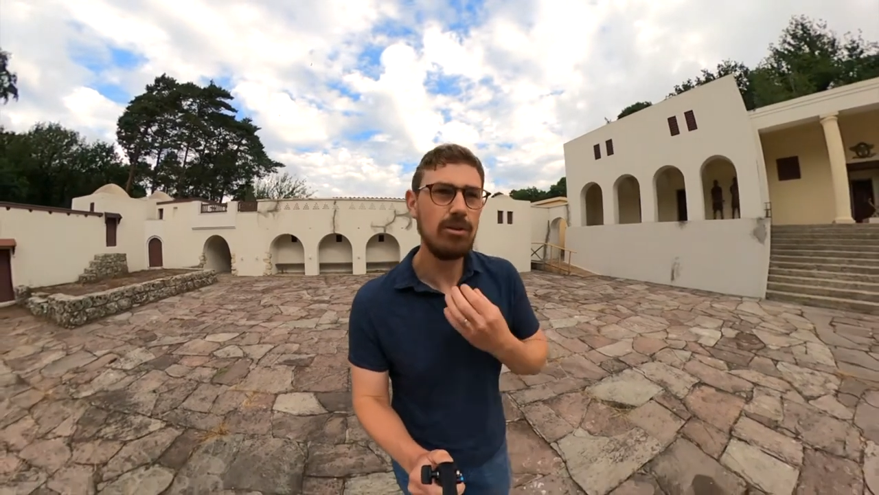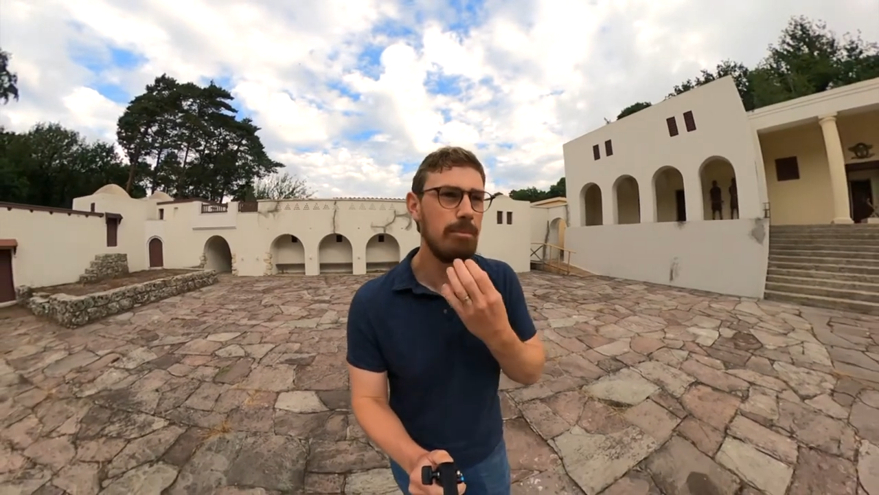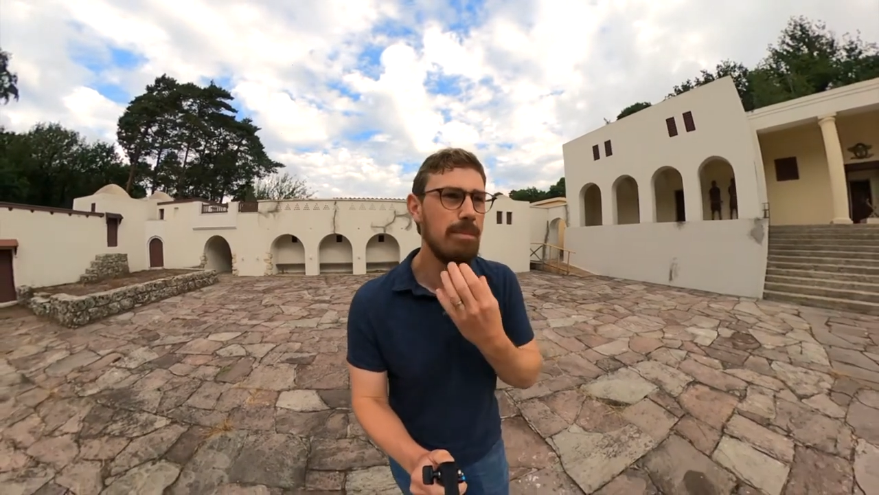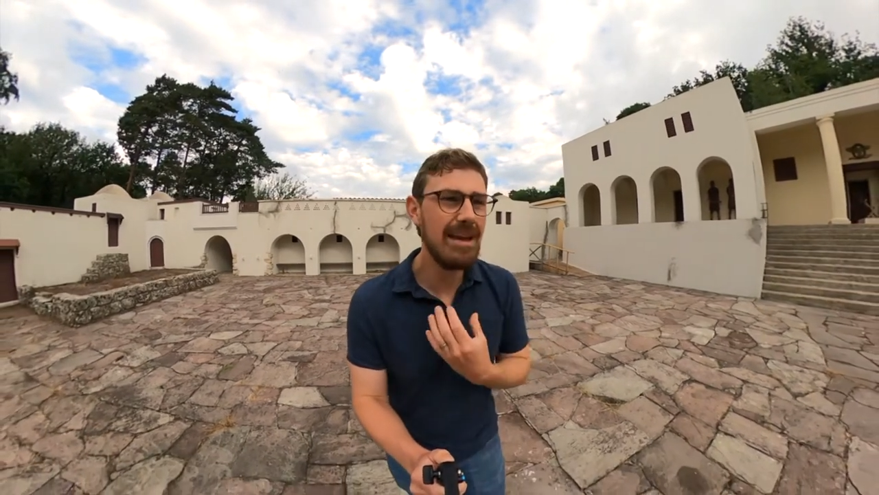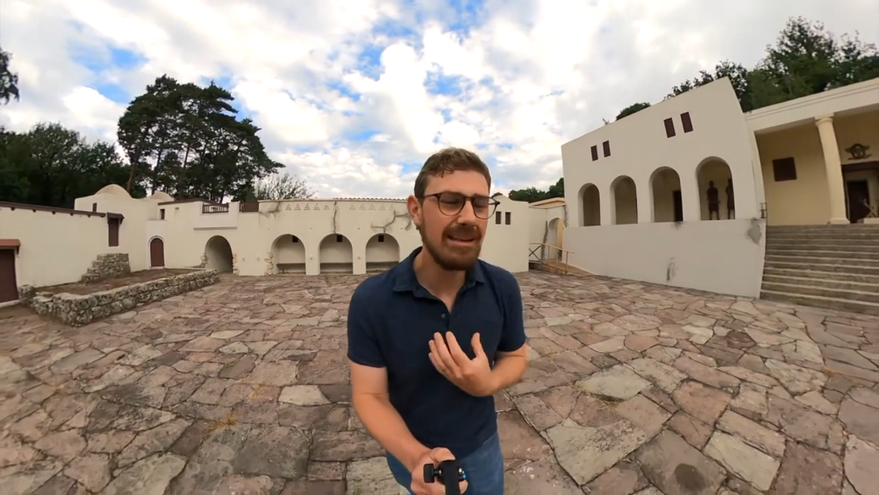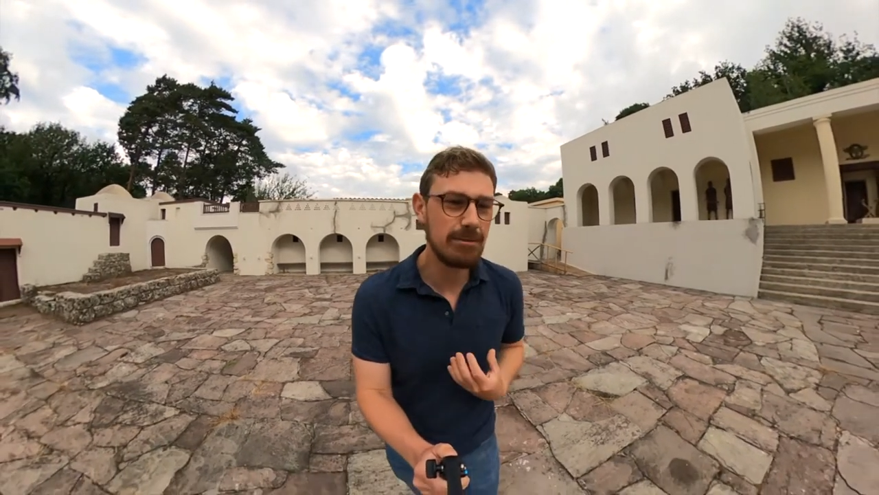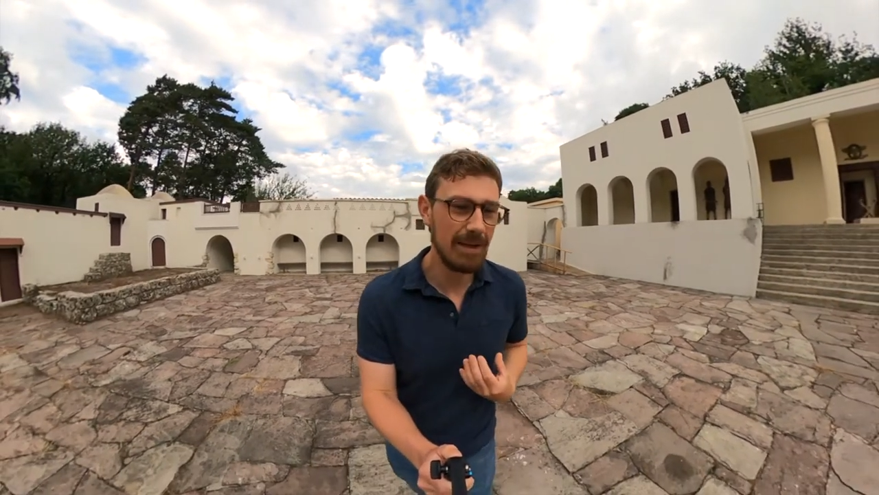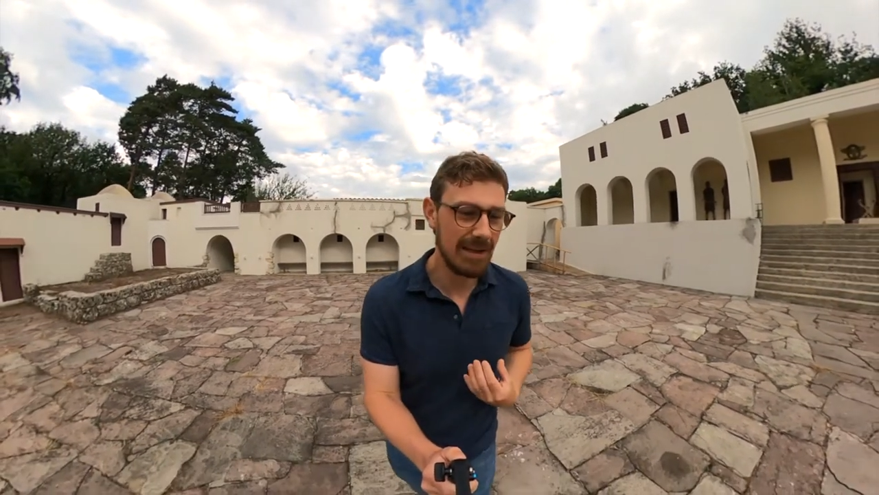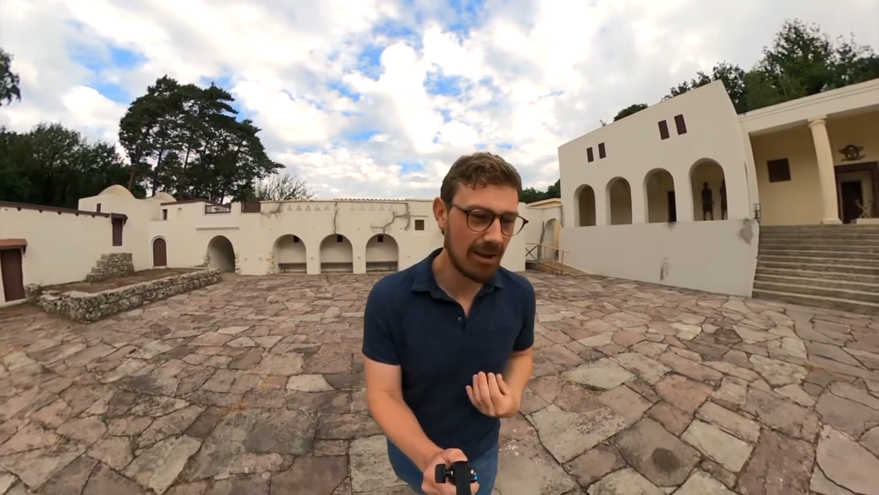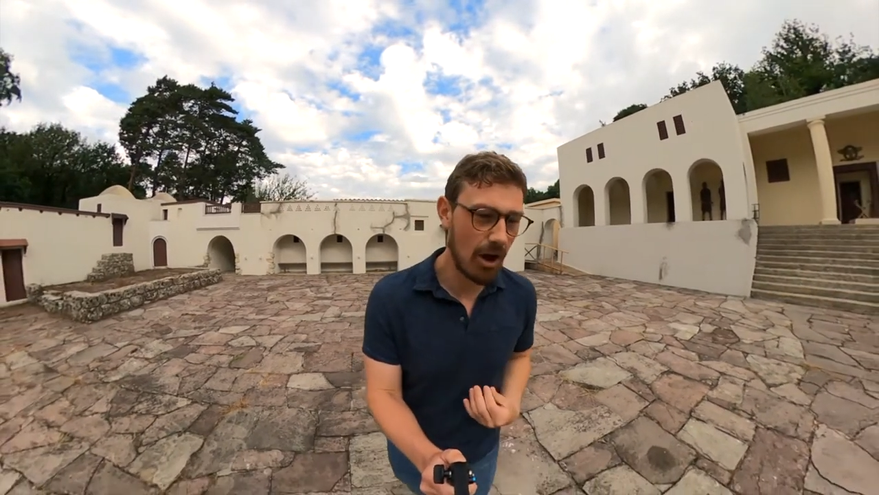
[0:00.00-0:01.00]
your beard's
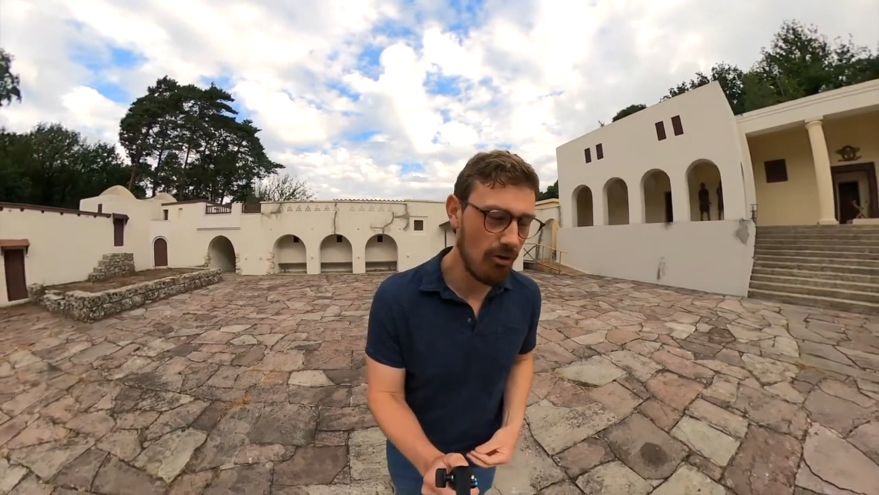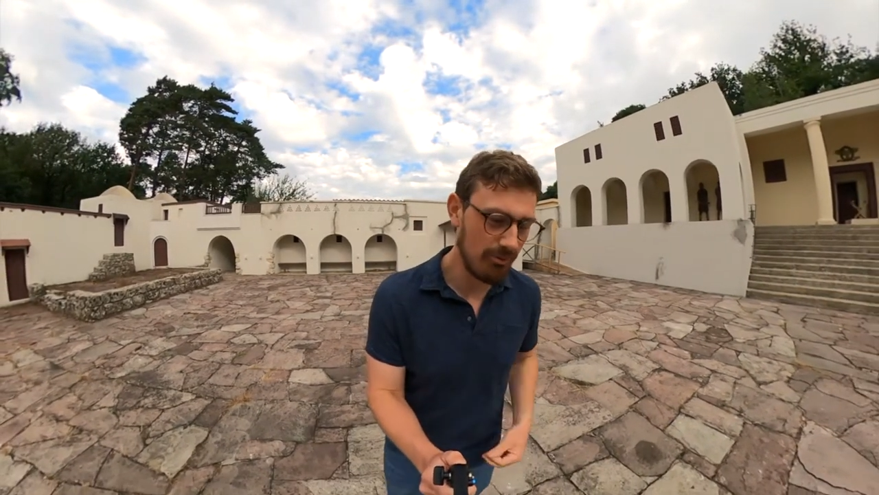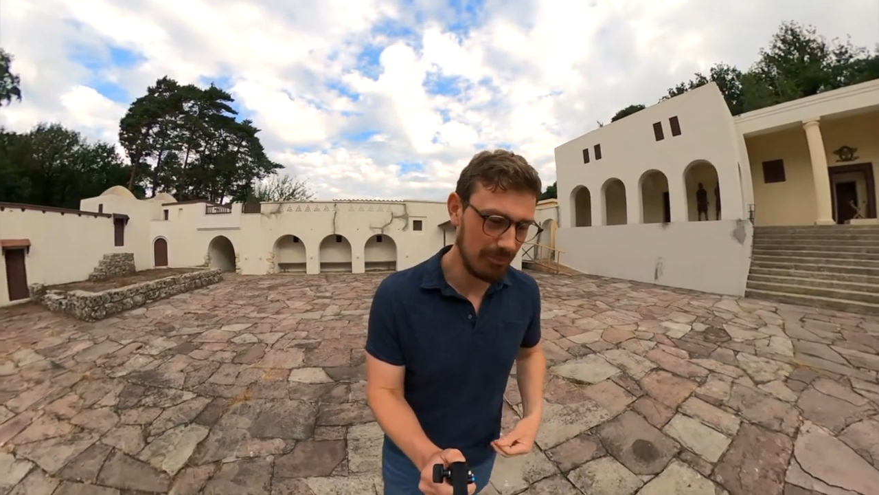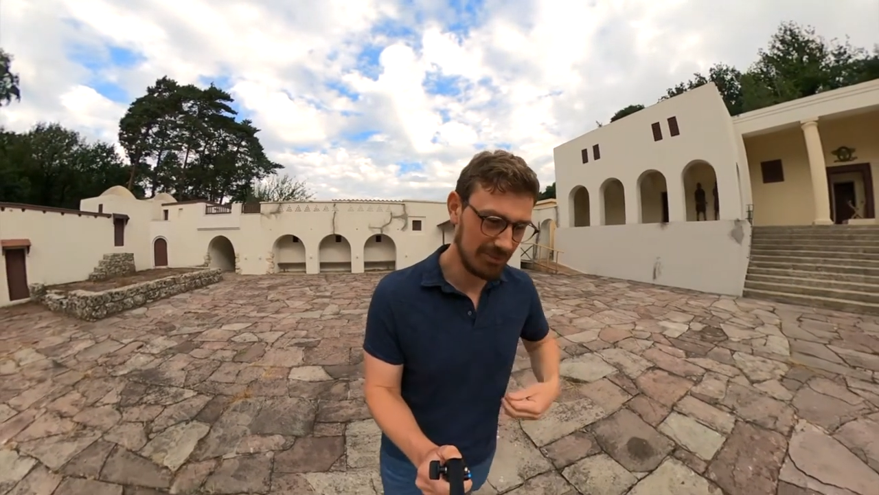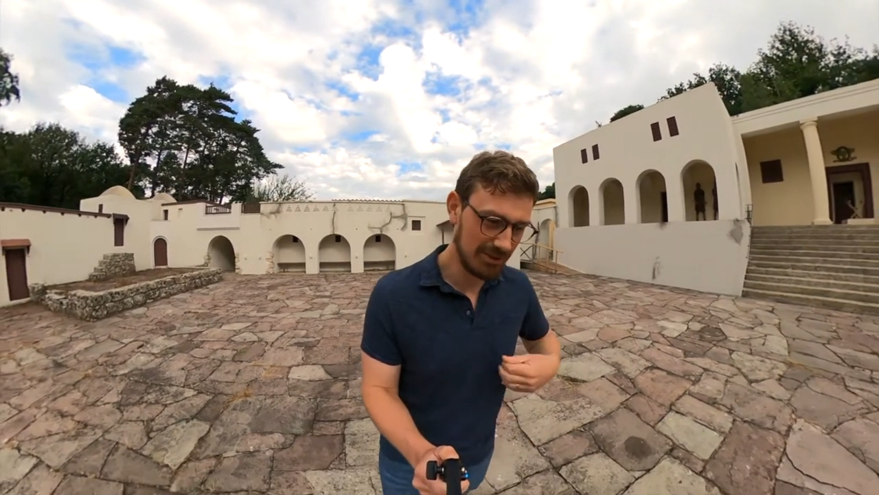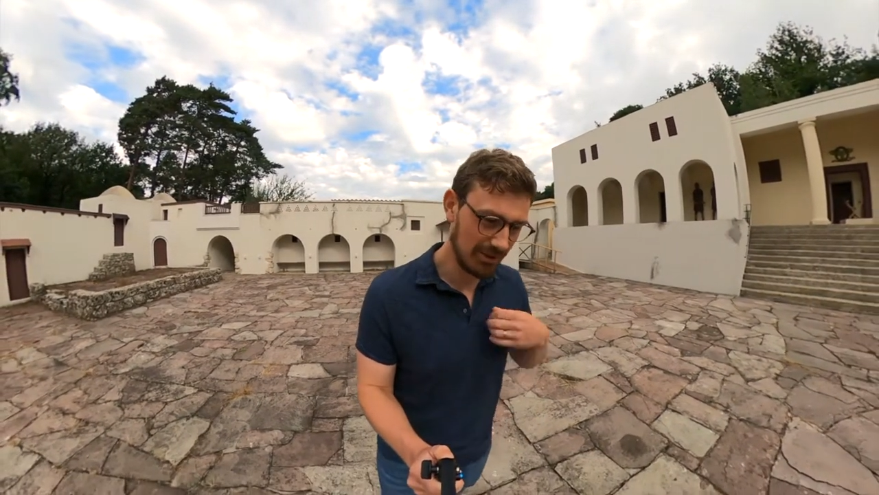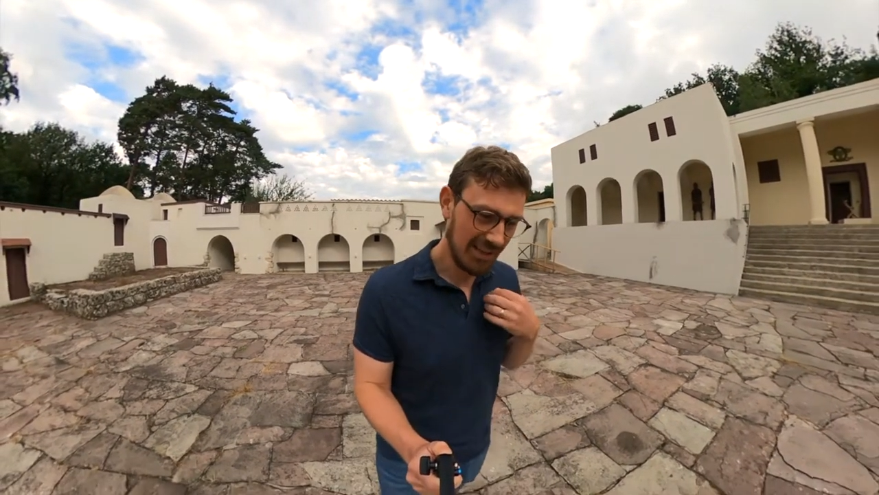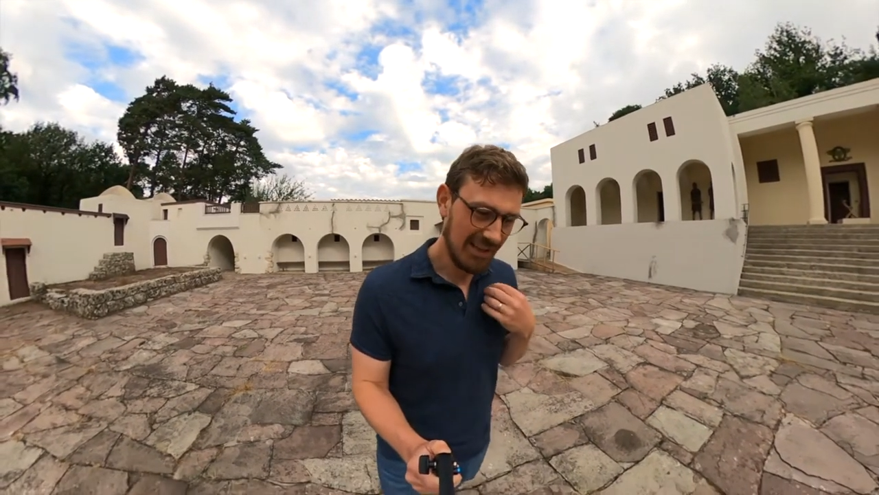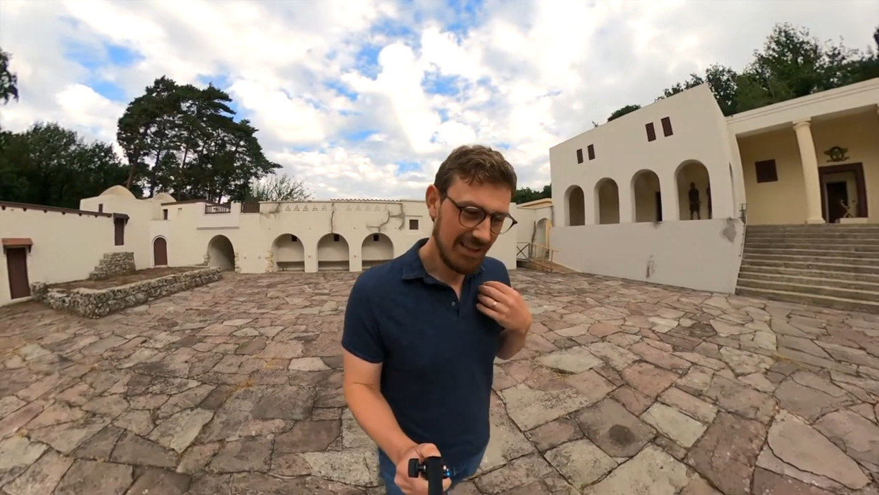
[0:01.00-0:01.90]
being combed, your